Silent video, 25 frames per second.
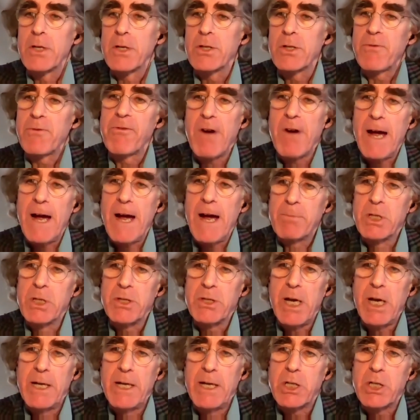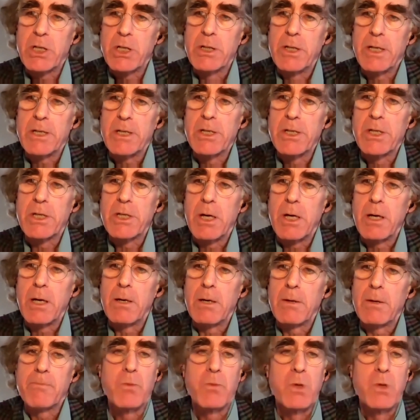There's a fragmentation that's
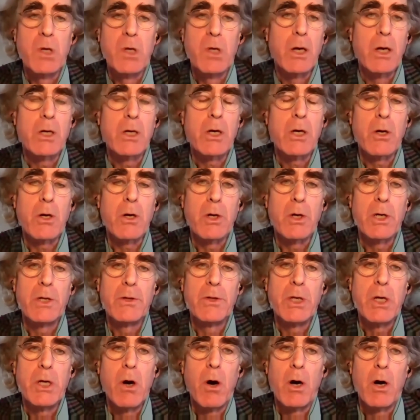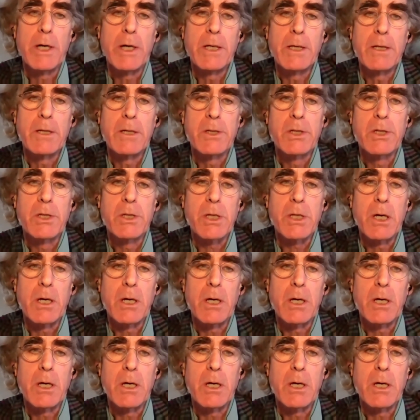occurred in the audience.